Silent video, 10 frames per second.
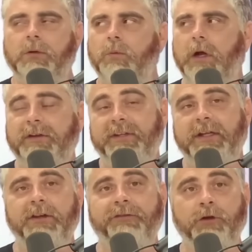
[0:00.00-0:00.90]
where at the
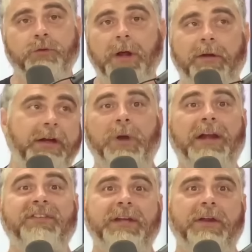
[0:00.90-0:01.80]
end of the first round, when
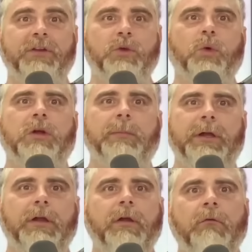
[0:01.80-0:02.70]
I sit down in the corner, I'm like,